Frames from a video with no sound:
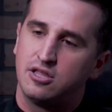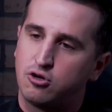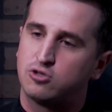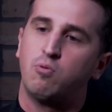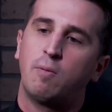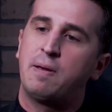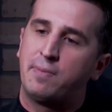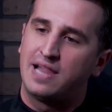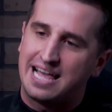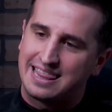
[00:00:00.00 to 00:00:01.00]
there's more
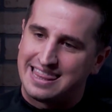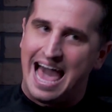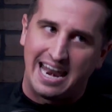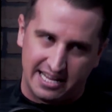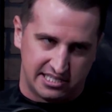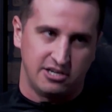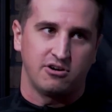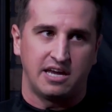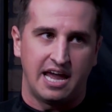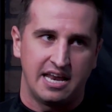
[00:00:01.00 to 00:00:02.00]
people like that at
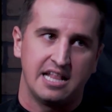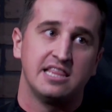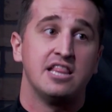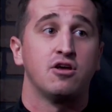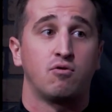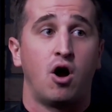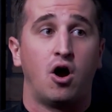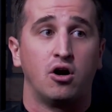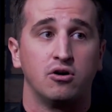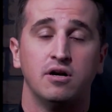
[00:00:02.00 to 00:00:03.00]
Sierra Canyon than there
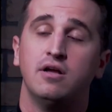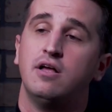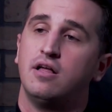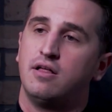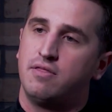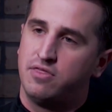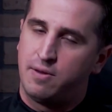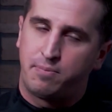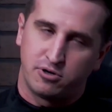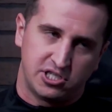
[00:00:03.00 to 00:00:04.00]
are
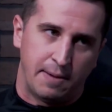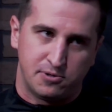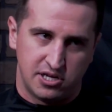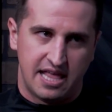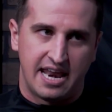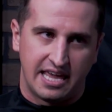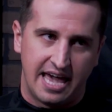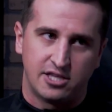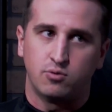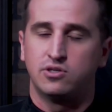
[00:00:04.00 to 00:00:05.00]
the perception that it
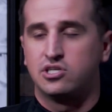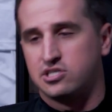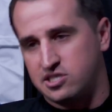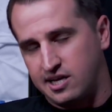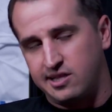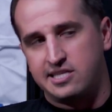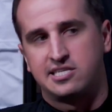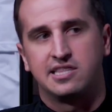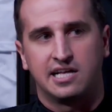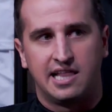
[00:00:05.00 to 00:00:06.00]
gets, which is the
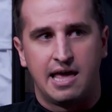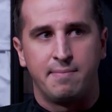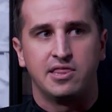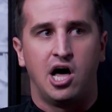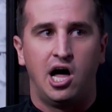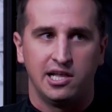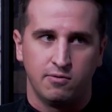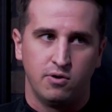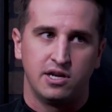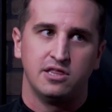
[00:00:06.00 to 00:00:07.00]
glitz and the glam and the
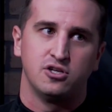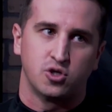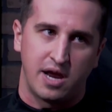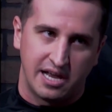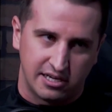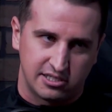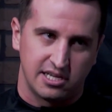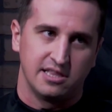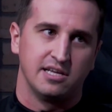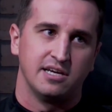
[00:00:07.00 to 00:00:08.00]
Hollywood and the Drakes
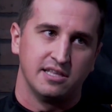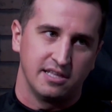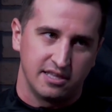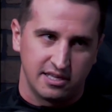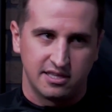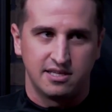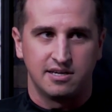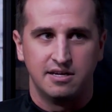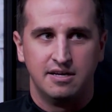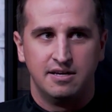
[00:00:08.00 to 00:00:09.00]
and
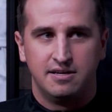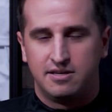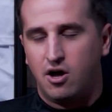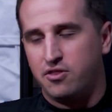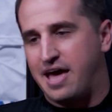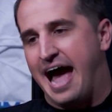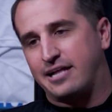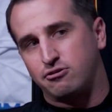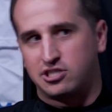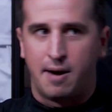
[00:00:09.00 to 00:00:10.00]
the
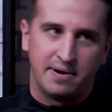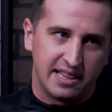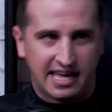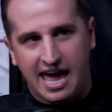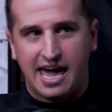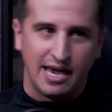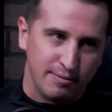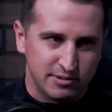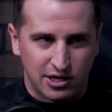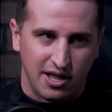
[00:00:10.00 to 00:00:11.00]
actors coming to the
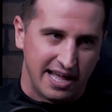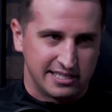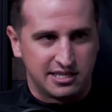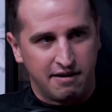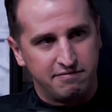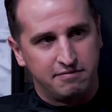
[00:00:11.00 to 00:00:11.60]
games and all that stuff.